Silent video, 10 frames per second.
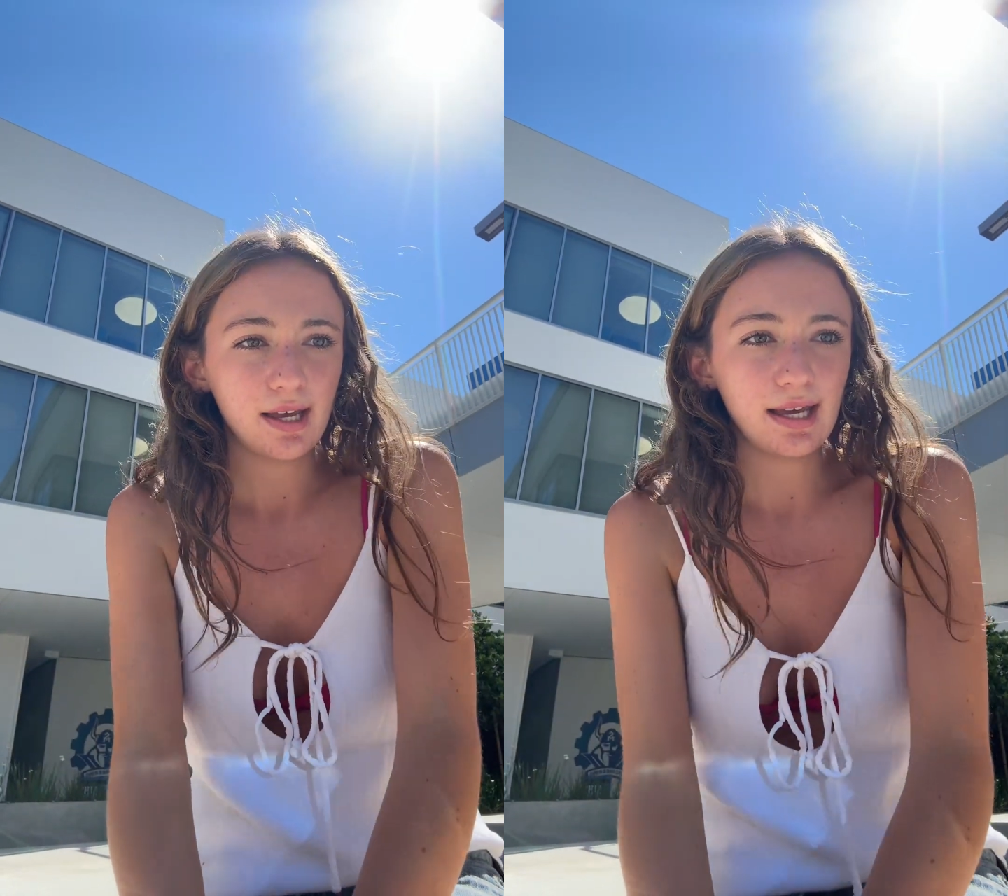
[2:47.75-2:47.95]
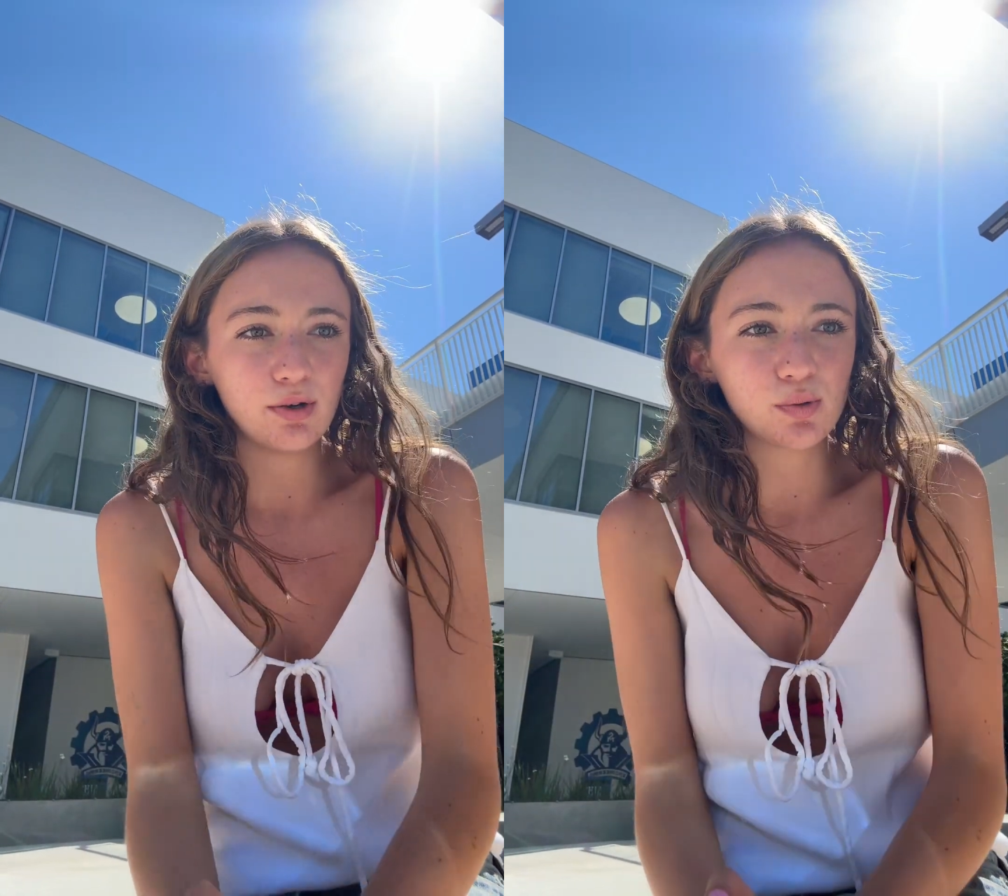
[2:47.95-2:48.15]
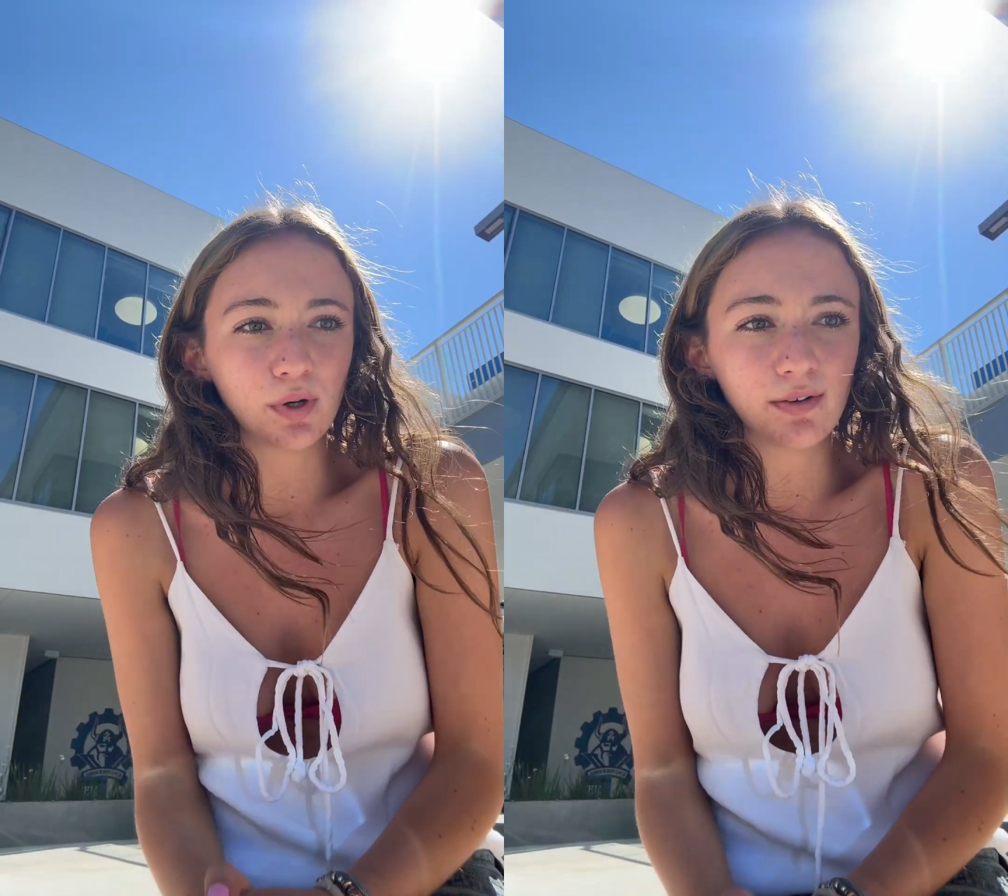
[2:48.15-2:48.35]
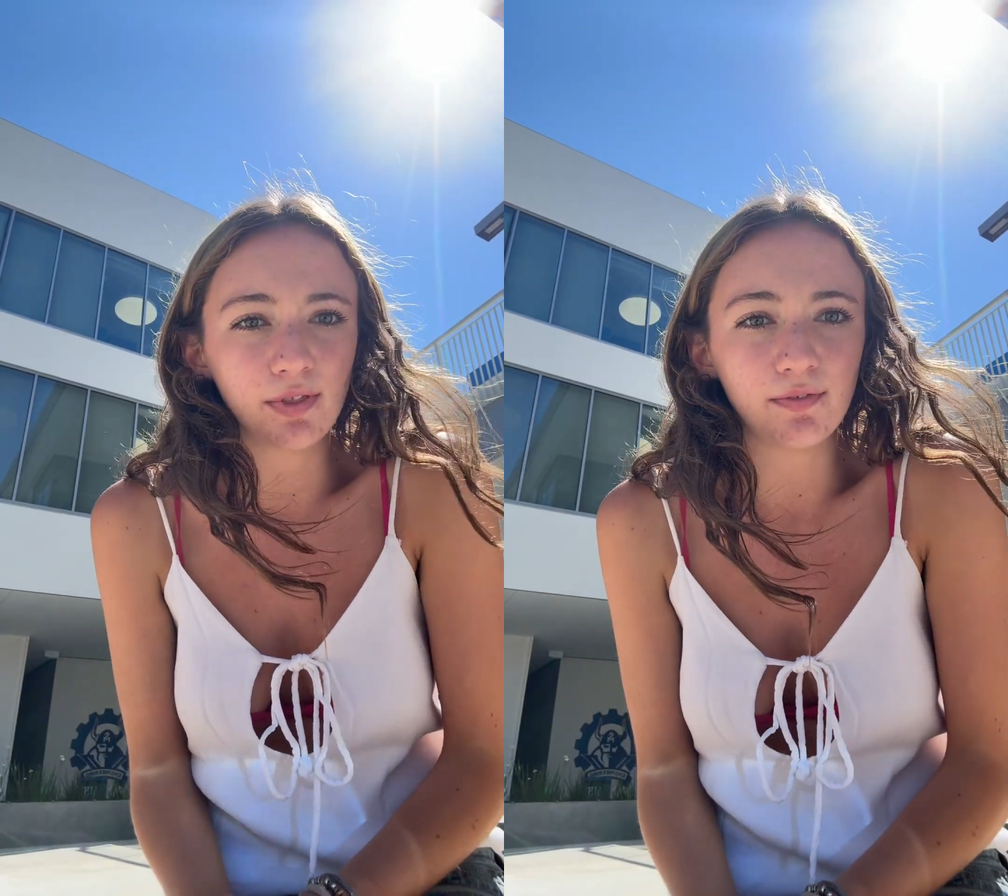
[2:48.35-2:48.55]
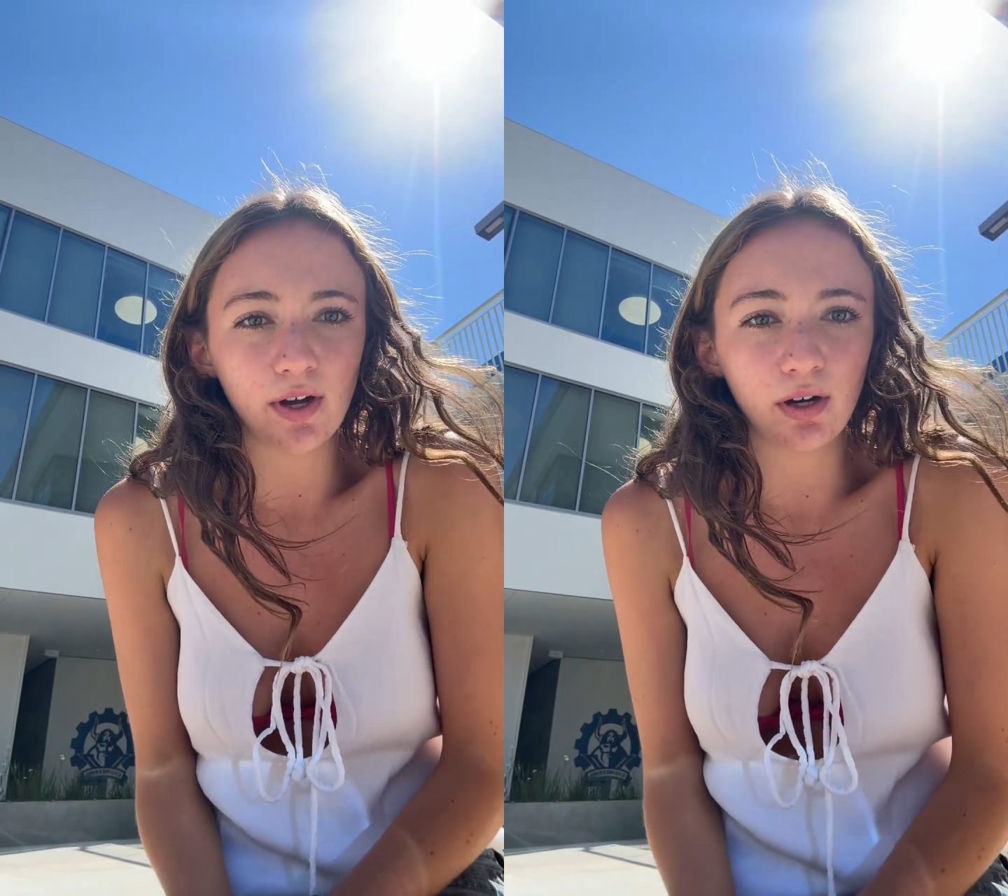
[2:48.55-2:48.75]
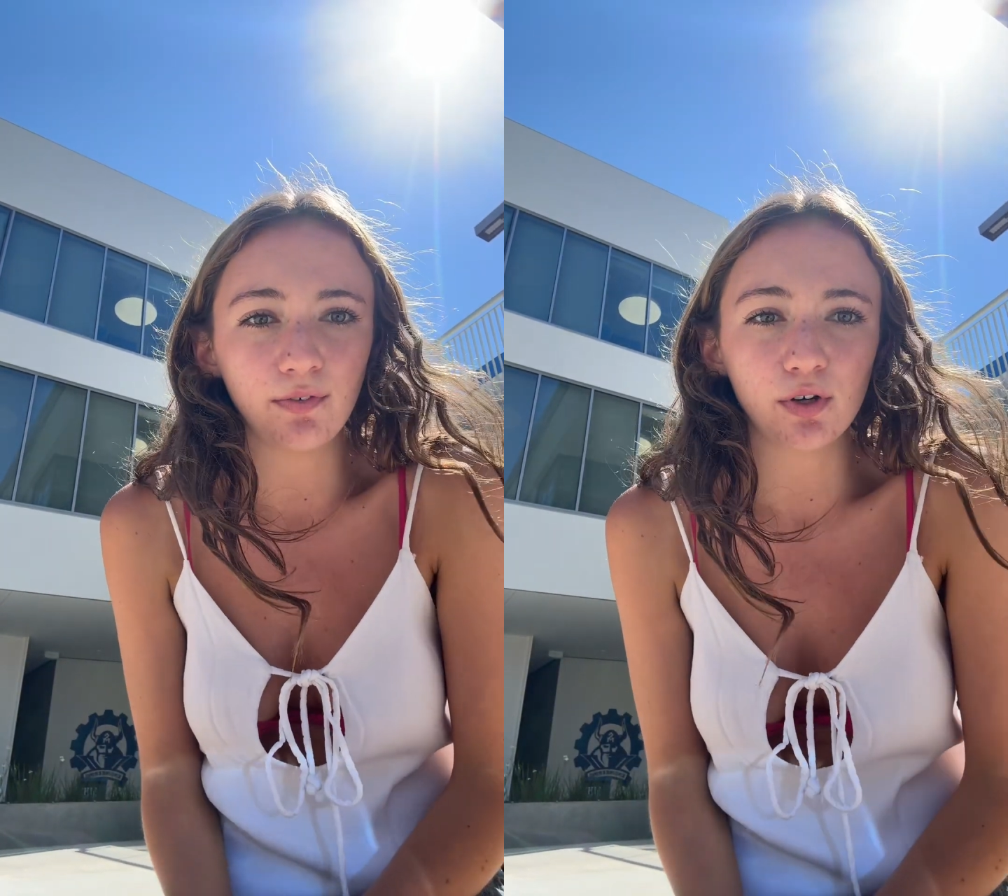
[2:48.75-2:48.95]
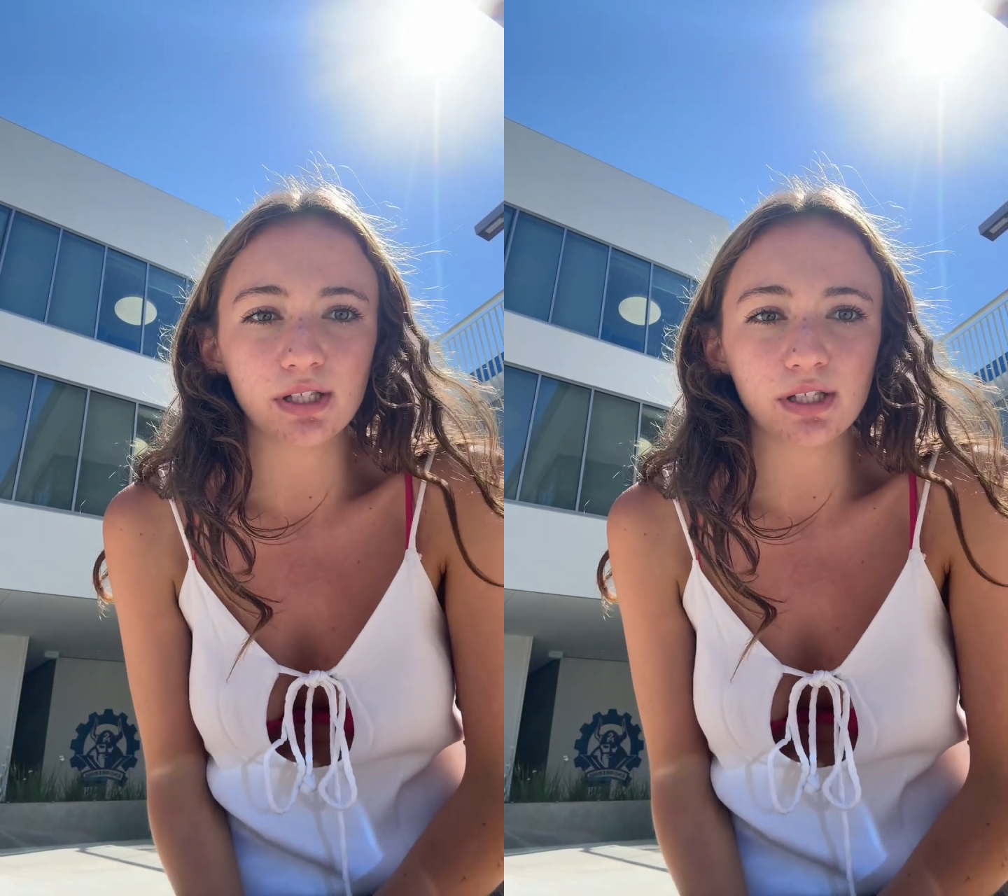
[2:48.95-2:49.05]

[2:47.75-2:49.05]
it was one of the very first